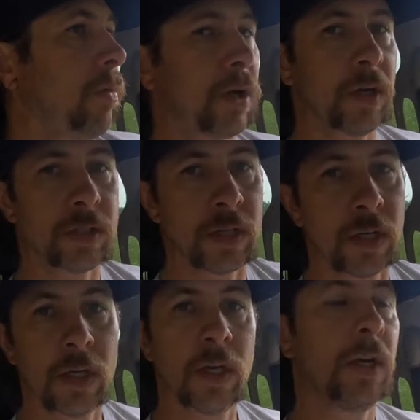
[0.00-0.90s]
because
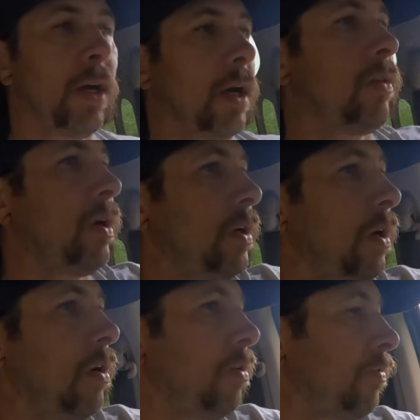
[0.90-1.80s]
I don't have to
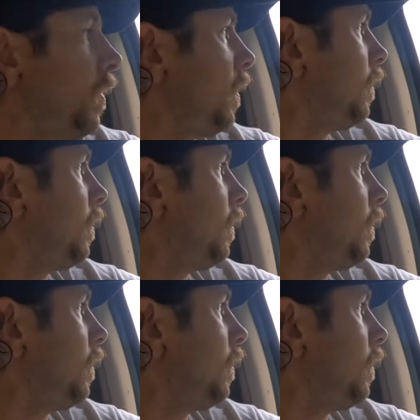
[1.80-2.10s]
haul feed